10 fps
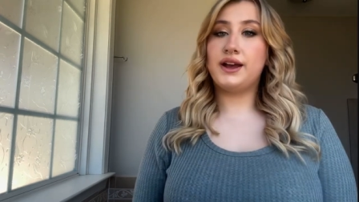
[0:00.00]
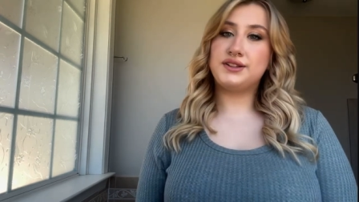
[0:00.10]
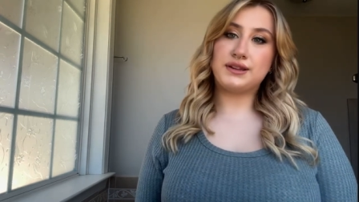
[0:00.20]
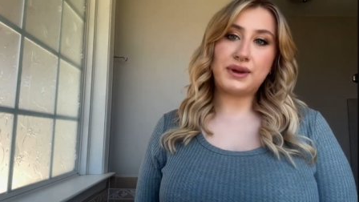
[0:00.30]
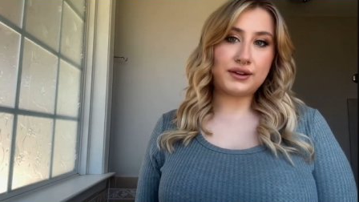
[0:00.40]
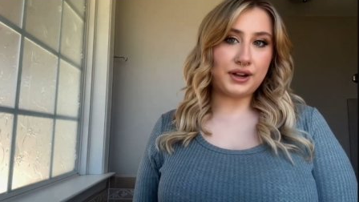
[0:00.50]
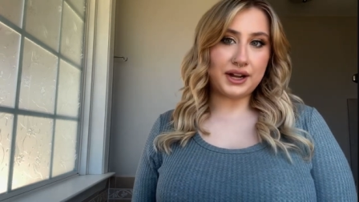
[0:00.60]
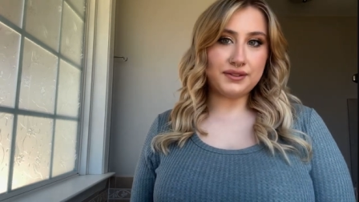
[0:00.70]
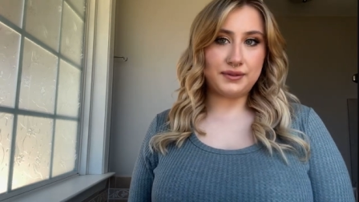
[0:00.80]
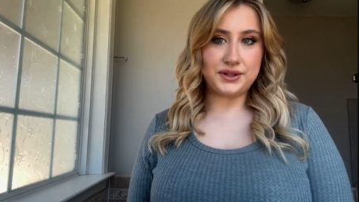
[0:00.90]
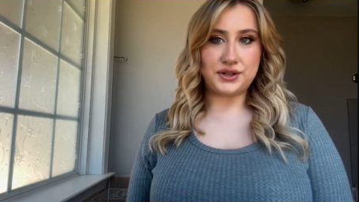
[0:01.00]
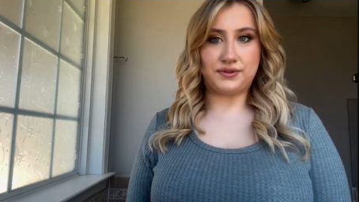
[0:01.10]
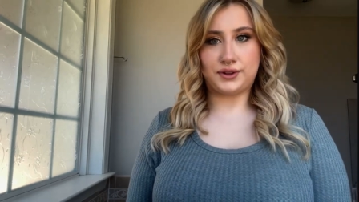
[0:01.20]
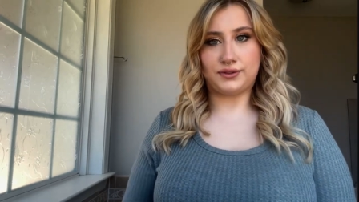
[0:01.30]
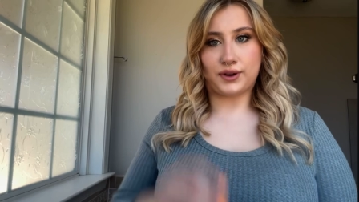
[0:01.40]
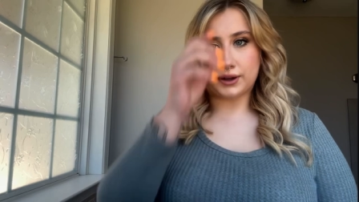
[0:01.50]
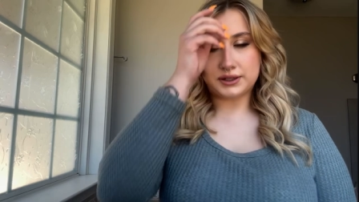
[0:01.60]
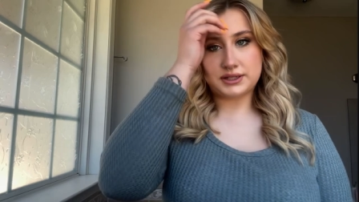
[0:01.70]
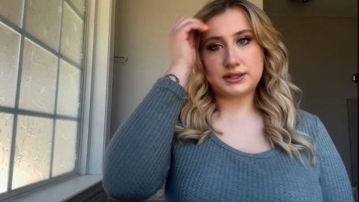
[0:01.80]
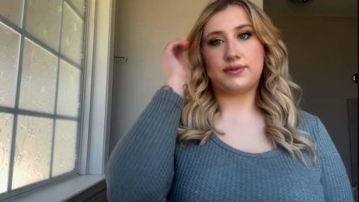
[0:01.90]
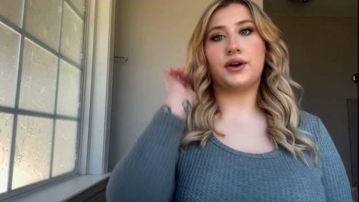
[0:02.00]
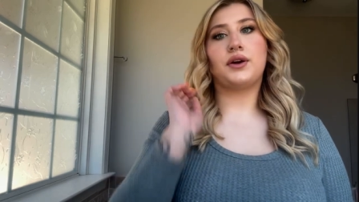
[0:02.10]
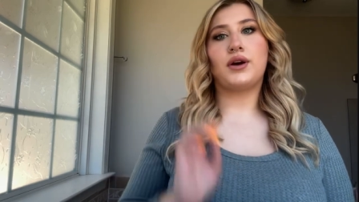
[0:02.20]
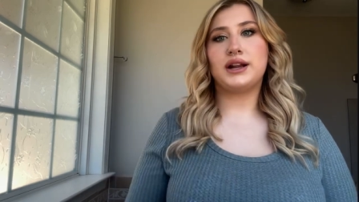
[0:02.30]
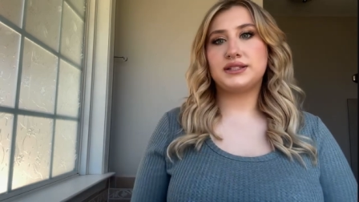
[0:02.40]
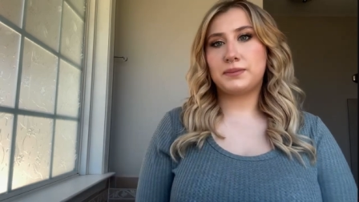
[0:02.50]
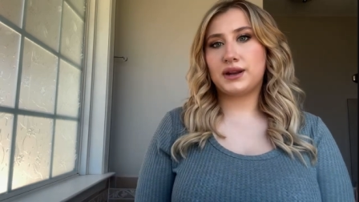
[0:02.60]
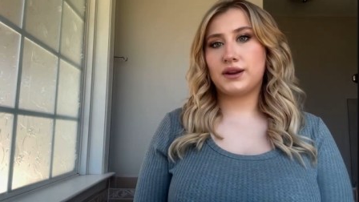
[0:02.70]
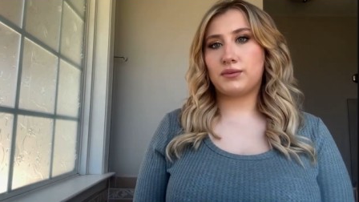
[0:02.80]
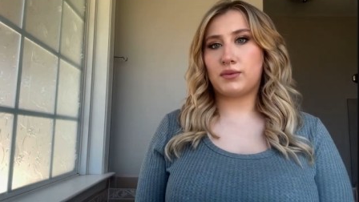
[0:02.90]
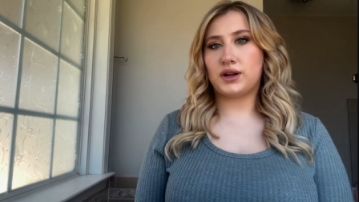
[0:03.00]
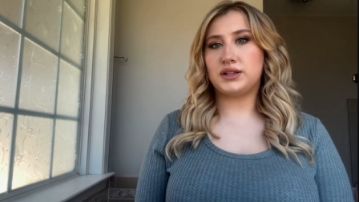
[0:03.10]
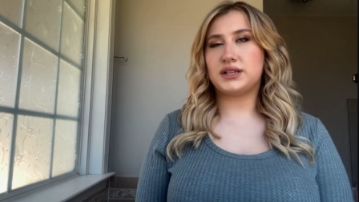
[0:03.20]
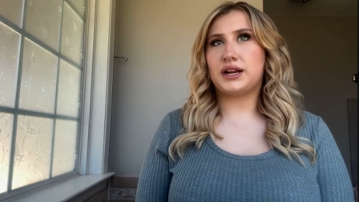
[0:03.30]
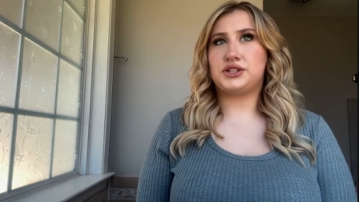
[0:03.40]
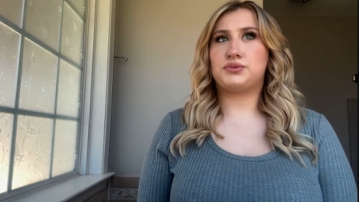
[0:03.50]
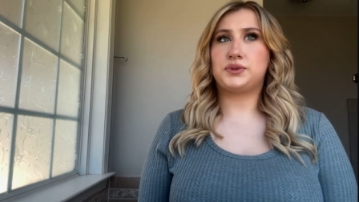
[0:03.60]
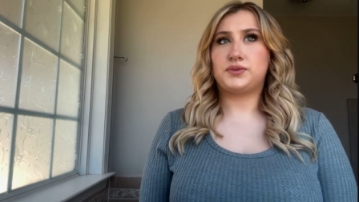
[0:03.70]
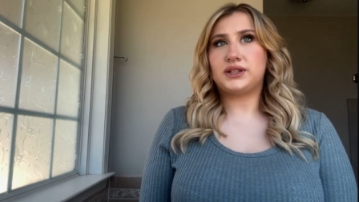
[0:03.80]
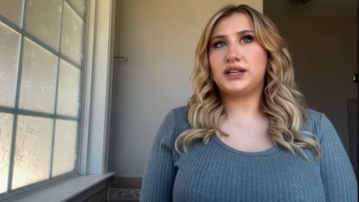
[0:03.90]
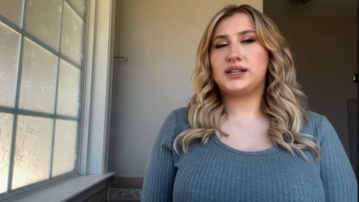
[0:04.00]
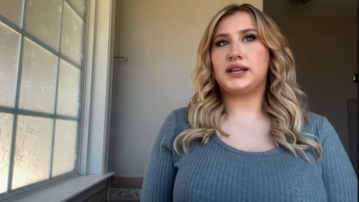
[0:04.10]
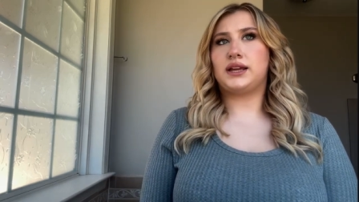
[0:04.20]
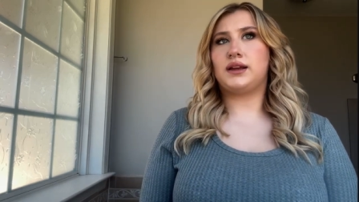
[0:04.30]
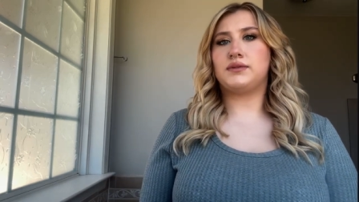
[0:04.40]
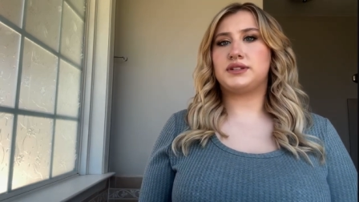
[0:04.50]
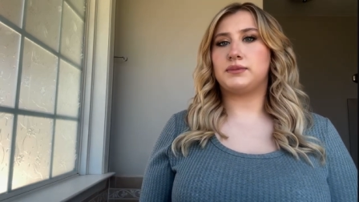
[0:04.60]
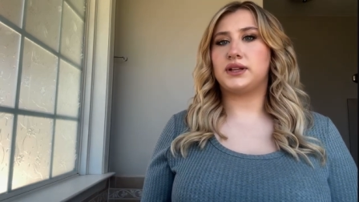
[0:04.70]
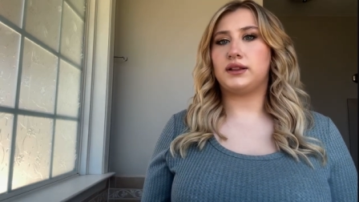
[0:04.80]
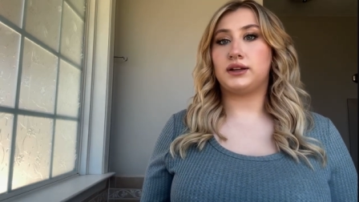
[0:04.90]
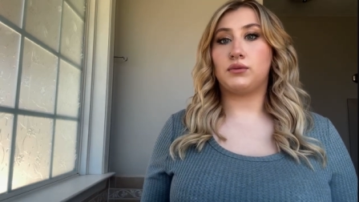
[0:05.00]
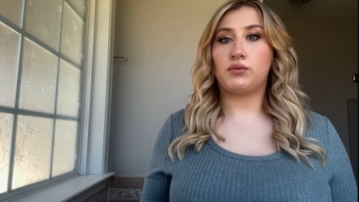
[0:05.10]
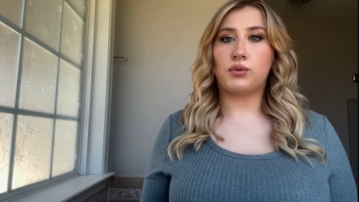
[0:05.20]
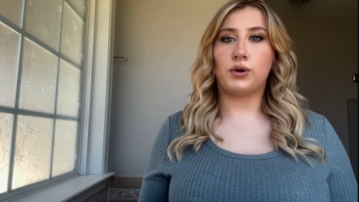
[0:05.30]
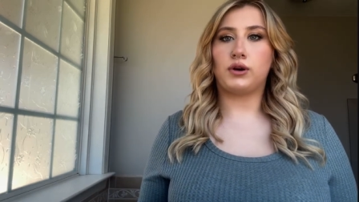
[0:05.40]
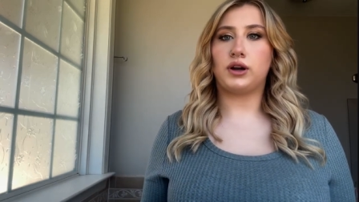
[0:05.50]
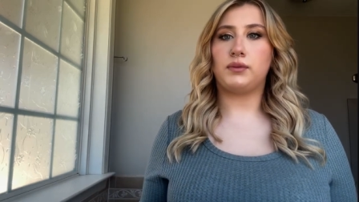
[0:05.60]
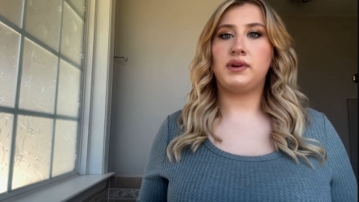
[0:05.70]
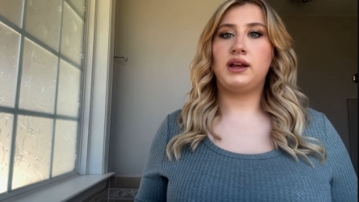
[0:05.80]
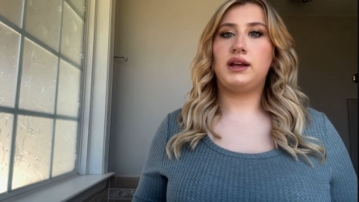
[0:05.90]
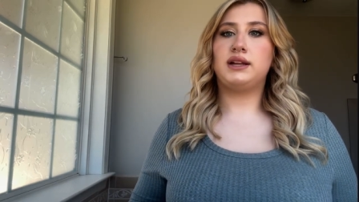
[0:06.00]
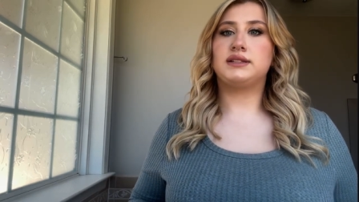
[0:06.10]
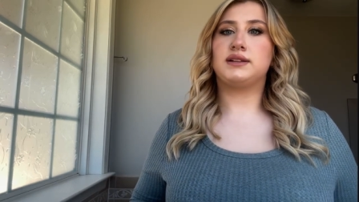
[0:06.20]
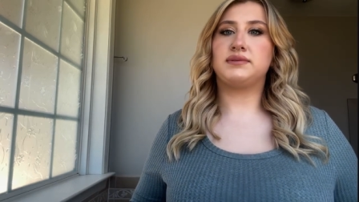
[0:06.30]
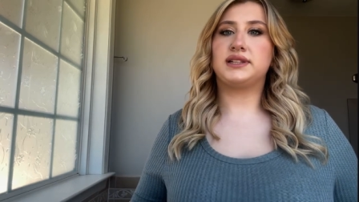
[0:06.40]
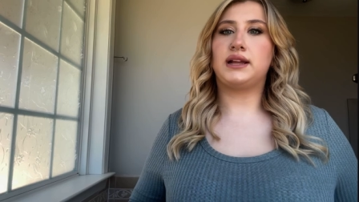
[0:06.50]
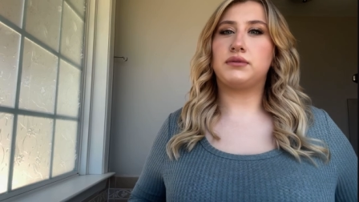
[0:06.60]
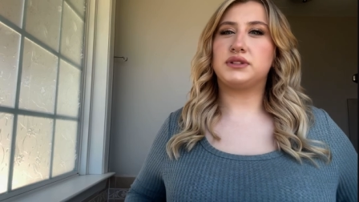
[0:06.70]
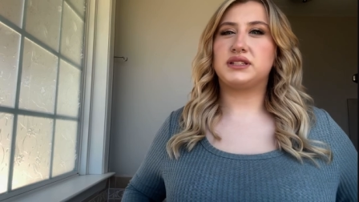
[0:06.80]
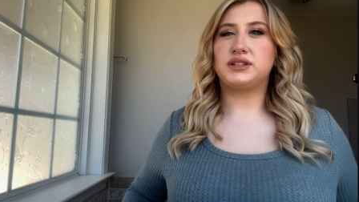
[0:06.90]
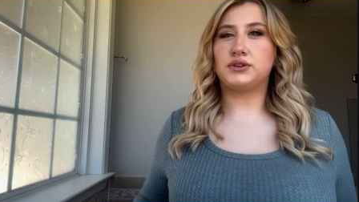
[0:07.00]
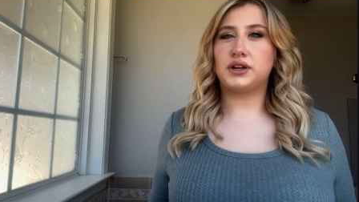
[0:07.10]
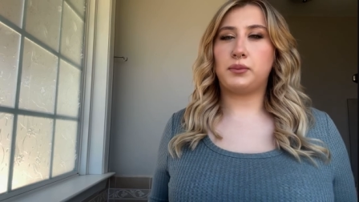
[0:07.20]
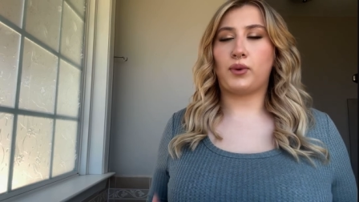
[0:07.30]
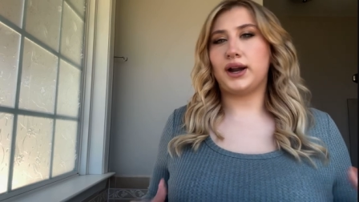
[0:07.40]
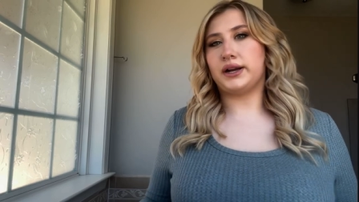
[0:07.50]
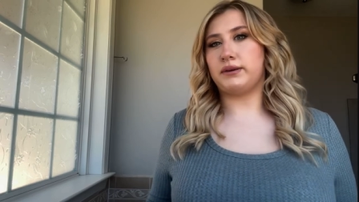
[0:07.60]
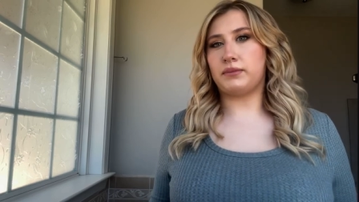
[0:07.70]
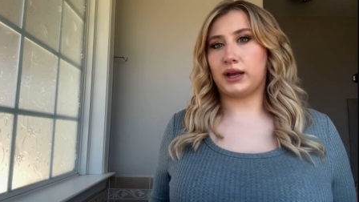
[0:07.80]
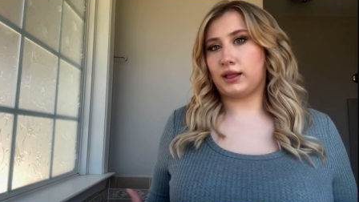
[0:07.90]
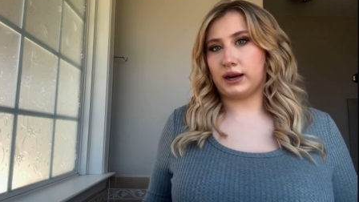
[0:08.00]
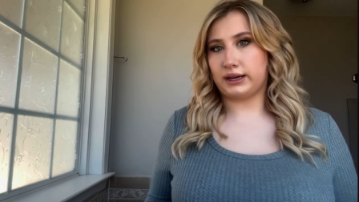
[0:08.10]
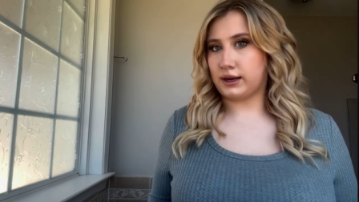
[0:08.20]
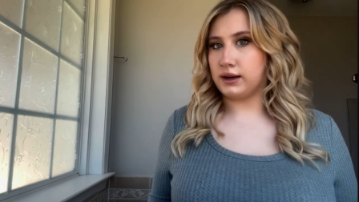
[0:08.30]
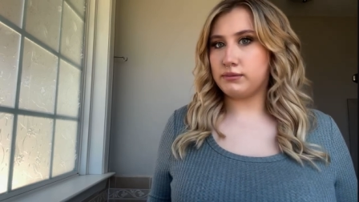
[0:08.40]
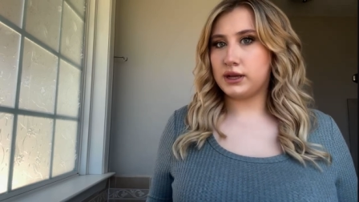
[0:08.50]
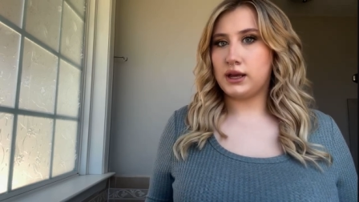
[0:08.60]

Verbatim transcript: So my creative vision for the first photo I submitted was I just was really thinking of something like warm and something that was still gonna brighten my client up